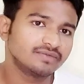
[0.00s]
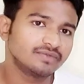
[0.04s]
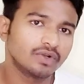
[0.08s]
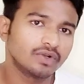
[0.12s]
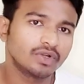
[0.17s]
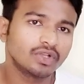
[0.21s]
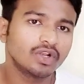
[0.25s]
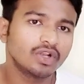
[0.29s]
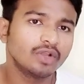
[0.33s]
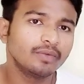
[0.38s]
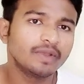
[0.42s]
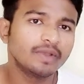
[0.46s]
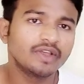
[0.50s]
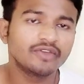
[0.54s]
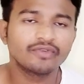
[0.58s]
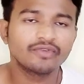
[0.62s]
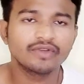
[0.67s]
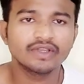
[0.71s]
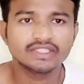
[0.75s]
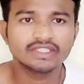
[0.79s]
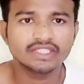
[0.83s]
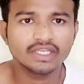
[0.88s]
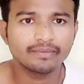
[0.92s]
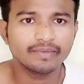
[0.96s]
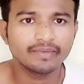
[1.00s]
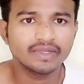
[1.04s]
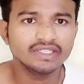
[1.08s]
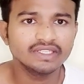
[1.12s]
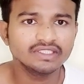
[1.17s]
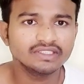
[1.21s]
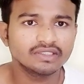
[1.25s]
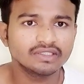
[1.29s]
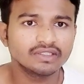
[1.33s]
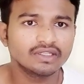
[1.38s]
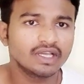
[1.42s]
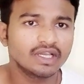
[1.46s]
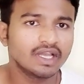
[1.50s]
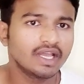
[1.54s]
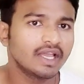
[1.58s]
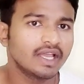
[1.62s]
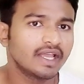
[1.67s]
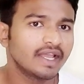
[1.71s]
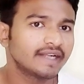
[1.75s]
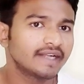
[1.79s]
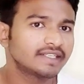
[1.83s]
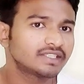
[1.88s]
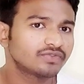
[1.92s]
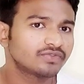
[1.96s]
Odinophagia means
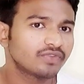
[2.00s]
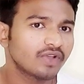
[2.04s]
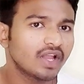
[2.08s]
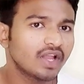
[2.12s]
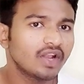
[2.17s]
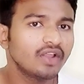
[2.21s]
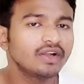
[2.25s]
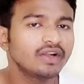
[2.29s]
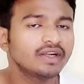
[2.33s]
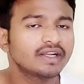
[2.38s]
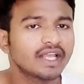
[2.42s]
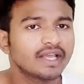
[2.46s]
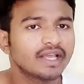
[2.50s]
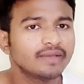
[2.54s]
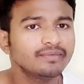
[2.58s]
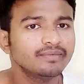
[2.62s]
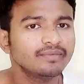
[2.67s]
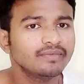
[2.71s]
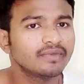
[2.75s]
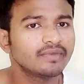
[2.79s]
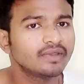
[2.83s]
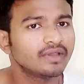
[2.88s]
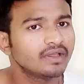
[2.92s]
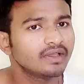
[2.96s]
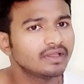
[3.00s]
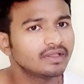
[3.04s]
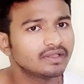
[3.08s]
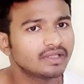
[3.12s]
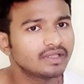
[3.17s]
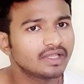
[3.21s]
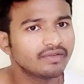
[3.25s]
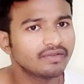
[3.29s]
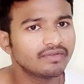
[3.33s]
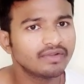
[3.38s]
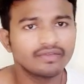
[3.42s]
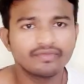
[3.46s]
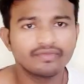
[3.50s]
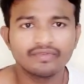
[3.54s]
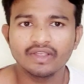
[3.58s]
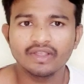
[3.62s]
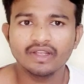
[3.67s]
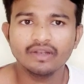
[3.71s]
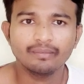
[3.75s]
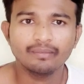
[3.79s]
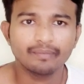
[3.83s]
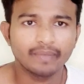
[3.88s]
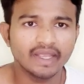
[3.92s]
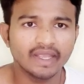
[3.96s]
at swallowing time they will
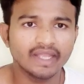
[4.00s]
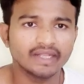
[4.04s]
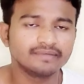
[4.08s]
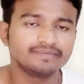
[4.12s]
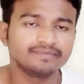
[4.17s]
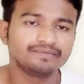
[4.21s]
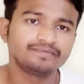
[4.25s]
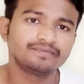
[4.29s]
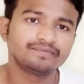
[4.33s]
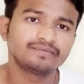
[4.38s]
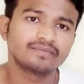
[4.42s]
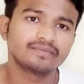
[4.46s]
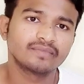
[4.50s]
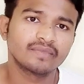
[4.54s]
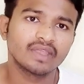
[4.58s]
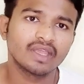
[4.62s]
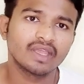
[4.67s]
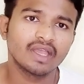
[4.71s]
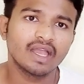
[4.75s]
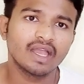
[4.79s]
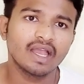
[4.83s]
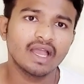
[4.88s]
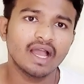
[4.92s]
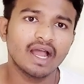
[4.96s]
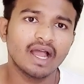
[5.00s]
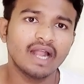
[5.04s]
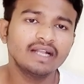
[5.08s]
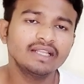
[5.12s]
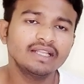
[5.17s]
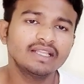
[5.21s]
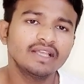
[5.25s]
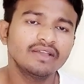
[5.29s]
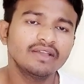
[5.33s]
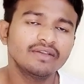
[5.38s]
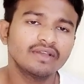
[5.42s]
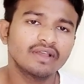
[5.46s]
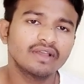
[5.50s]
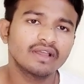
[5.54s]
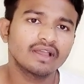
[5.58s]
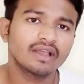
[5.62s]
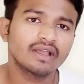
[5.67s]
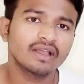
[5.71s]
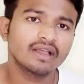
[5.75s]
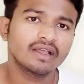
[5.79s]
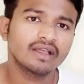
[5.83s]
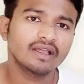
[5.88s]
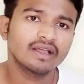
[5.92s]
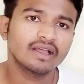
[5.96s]
feel pain, and they
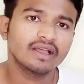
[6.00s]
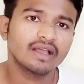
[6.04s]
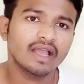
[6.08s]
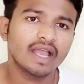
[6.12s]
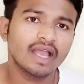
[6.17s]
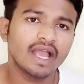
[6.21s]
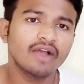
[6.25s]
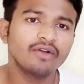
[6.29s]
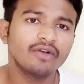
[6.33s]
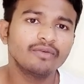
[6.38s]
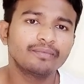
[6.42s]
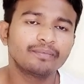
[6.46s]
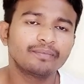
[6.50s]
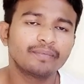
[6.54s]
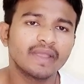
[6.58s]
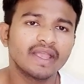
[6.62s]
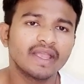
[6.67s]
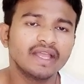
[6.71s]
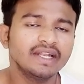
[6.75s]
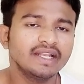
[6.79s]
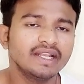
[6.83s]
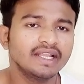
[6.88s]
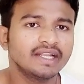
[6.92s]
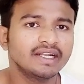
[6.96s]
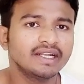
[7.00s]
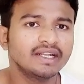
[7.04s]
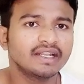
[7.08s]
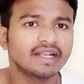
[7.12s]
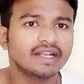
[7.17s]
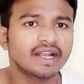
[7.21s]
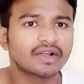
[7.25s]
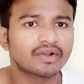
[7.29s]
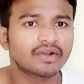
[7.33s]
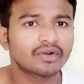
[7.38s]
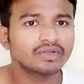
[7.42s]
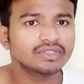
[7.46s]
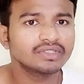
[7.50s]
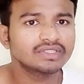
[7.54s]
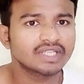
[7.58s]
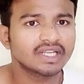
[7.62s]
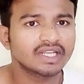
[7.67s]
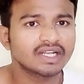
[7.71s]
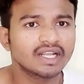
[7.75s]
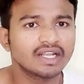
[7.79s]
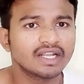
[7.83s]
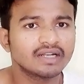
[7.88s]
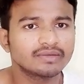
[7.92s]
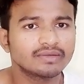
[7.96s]
have pain in
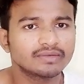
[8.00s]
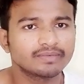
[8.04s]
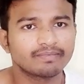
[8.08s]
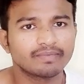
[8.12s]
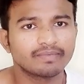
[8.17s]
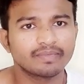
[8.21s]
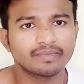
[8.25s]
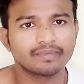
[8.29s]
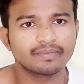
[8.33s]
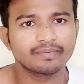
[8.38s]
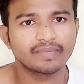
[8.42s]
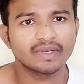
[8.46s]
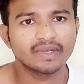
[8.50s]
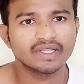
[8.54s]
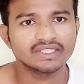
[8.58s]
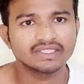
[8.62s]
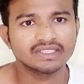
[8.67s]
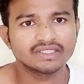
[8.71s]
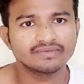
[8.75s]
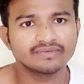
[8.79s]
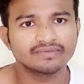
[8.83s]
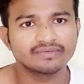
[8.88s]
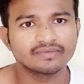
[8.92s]
retrosternal place,